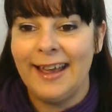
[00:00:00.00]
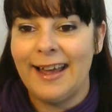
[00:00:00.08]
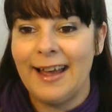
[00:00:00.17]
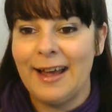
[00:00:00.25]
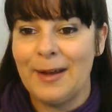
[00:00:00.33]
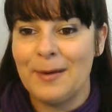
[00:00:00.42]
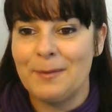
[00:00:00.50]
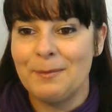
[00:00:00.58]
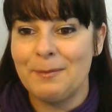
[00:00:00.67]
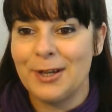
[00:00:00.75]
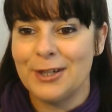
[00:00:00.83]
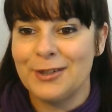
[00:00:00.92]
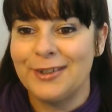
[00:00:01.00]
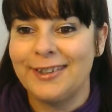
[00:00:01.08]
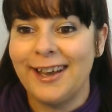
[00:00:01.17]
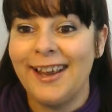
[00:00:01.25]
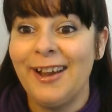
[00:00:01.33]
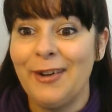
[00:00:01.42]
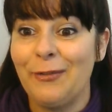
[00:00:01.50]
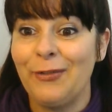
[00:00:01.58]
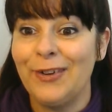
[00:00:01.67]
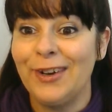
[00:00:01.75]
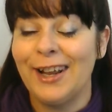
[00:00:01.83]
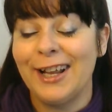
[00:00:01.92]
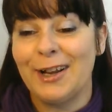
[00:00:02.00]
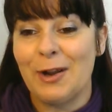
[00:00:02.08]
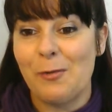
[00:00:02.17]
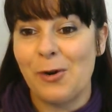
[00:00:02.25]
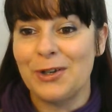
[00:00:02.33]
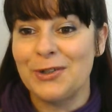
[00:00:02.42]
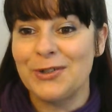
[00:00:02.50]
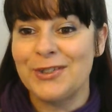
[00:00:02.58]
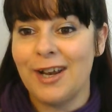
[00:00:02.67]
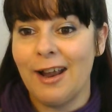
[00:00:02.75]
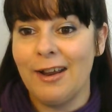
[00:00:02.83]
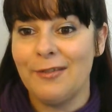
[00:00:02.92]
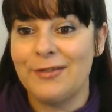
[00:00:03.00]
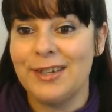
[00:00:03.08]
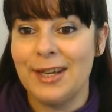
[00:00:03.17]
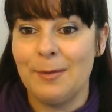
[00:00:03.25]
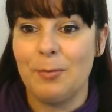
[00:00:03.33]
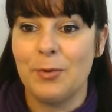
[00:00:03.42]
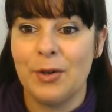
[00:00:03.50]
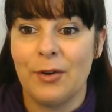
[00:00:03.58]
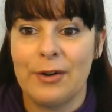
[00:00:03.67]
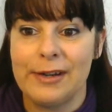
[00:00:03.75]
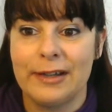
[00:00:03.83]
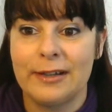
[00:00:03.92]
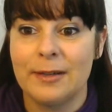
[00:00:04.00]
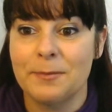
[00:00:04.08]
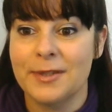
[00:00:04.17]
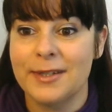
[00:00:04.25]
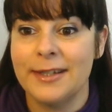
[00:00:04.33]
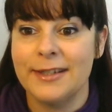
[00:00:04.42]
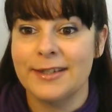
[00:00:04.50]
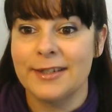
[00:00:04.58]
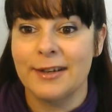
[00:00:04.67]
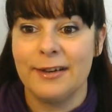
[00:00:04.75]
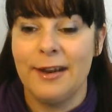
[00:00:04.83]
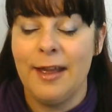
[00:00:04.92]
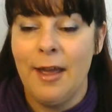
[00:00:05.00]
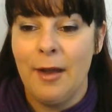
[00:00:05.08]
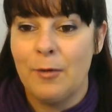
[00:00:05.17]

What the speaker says: But today I feel like I want to dive deep. We are in eclipse season.